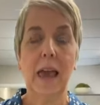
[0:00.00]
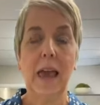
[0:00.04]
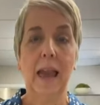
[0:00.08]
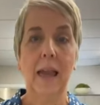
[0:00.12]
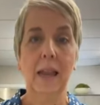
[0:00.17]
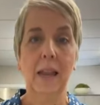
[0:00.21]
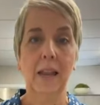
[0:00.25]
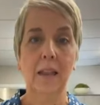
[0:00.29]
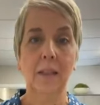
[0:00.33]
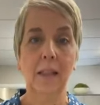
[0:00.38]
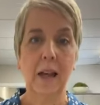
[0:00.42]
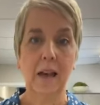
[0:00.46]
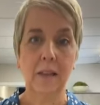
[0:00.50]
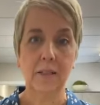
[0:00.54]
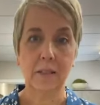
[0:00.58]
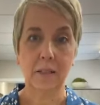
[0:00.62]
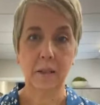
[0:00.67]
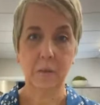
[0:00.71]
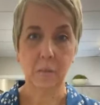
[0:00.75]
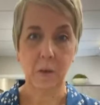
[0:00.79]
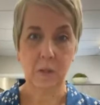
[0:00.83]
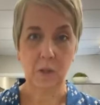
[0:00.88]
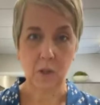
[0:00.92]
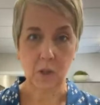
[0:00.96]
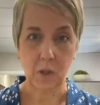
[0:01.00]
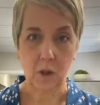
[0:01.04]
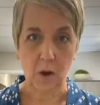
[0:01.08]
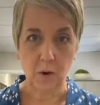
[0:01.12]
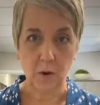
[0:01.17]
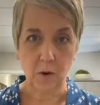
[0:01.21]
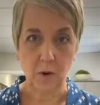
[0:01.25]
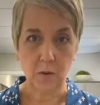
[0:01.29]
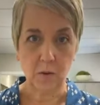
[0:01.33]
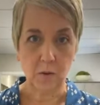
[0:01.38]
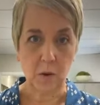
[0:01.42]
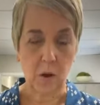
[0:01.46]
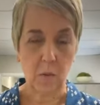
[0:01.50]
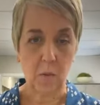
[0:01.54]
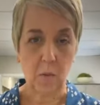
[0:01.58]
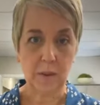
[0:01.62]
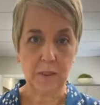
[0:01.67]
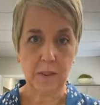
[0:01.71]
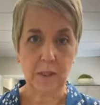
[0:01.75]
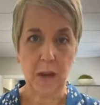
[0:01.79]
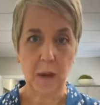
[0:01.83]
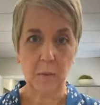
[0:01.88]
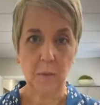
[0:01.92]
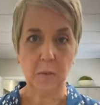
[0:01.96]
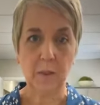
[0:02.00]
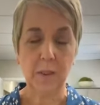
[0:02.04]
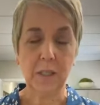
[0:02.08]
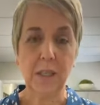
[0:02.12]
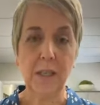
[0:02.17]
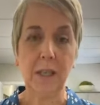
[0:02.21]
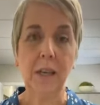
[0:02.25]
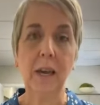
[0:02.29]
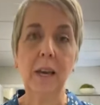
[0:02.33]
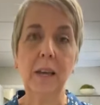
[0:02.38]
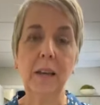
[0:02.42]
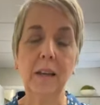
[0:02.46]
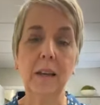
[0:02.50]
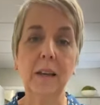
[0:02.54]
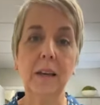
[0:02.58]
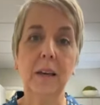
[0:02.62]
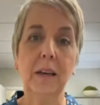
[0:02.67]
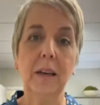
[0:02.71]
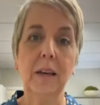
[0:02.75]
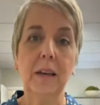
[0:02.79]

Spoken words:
and it lasted much longer, so I wasn't able to get